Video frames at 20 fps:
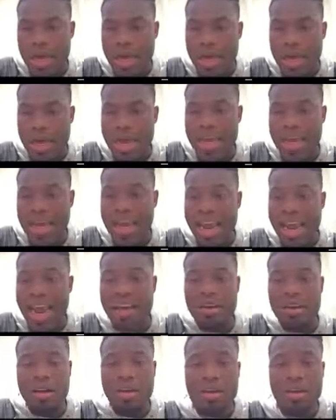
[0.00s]
I get an
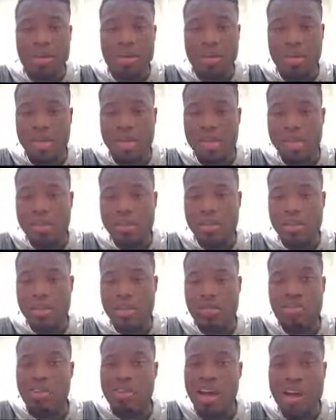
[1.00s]
error because
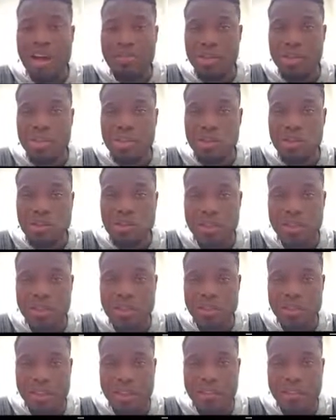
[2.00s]
you don't have a
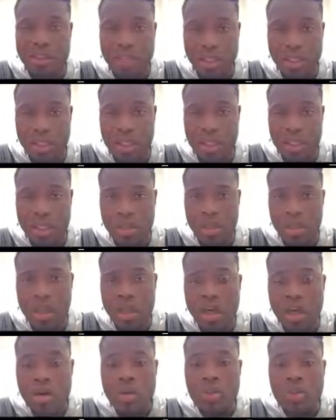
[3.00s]
2.5th position.
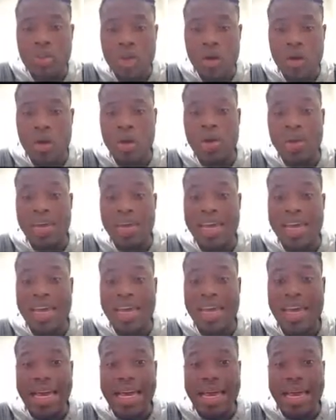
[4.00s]
So
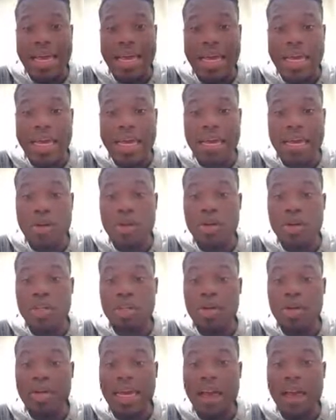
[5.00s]
in order
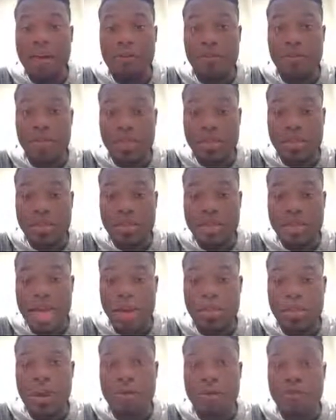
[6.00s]
to account for this,
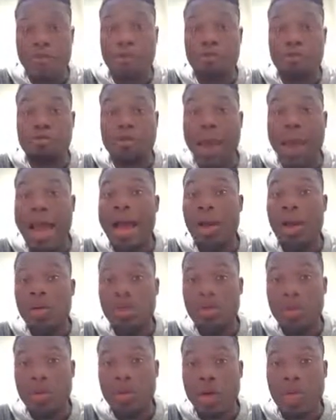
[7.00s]
I would have to
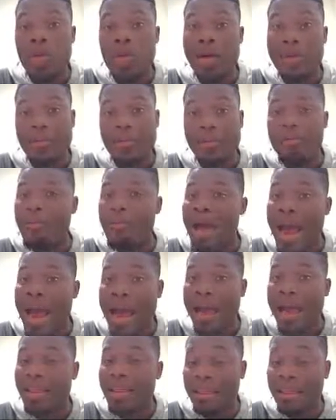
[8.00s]
round whatever
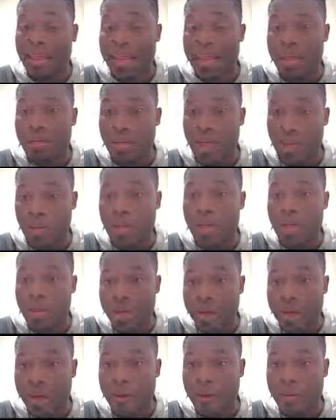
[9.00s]
math that I'm doing
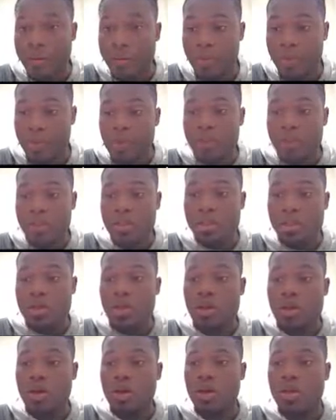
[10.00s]
there.
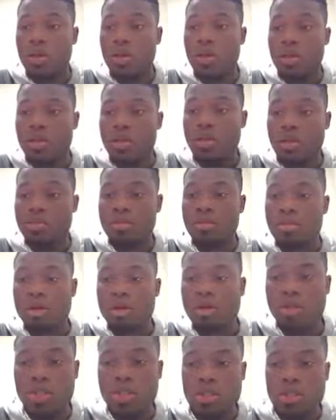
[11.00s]
So the
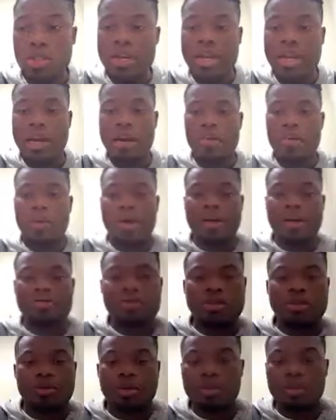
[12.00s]
most generic way of
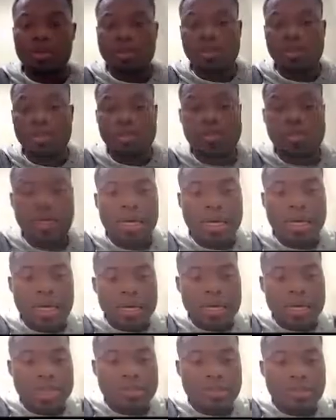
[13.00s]
doing this
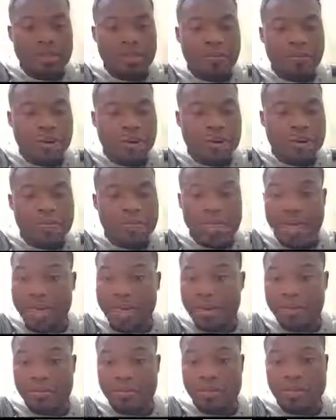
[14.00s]
is my first
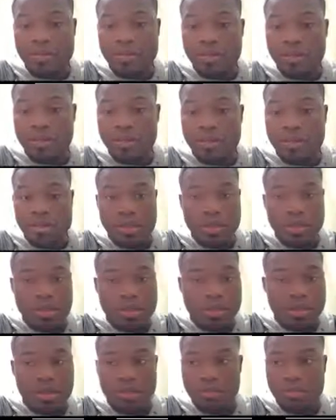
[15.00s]
half. So let's
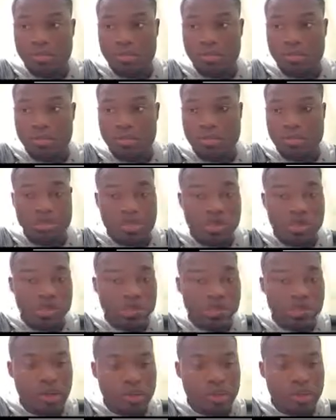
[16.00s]
this in blue.
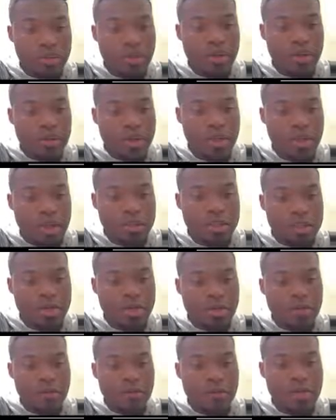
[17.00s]
Okay. So
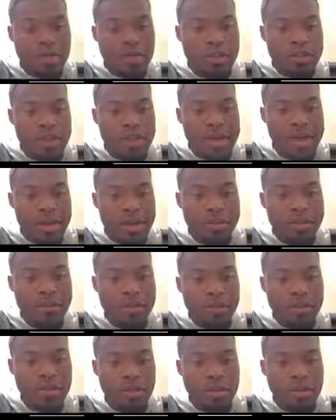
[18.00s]
my first half,
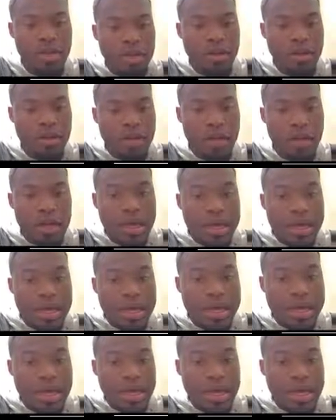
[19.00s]

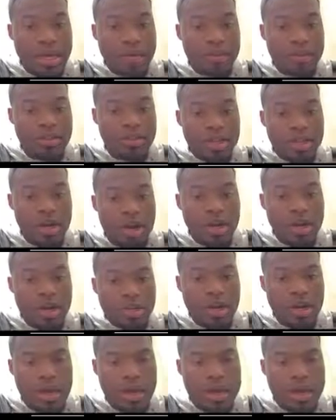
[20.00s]
I'll start
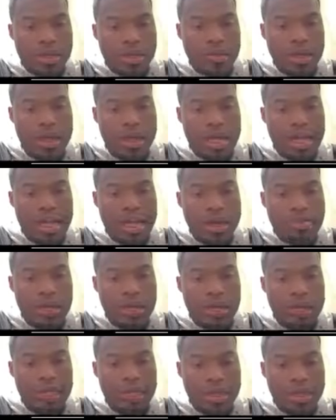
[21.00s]
at the beginning of
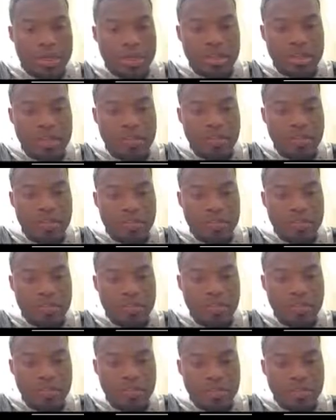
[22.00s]
my vector,
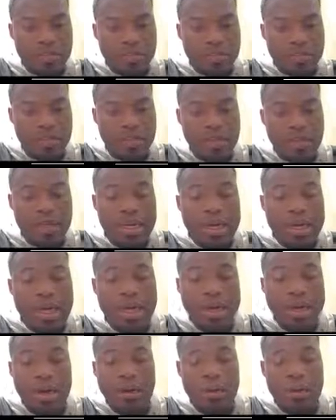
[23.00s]

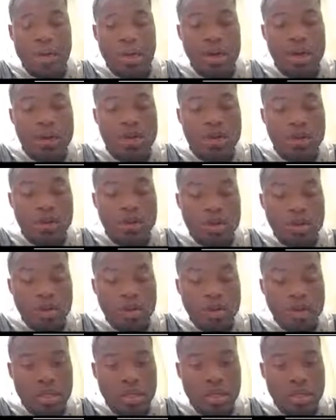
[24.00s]
and I'll go
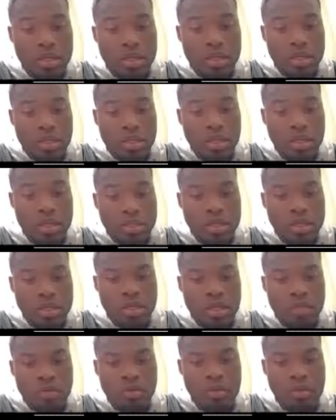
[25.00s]
to
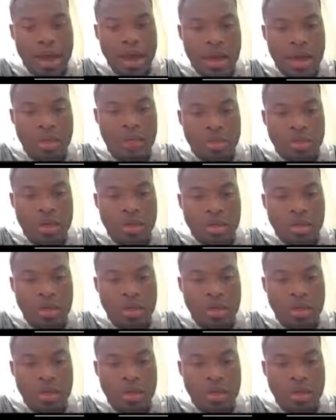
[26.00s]
the round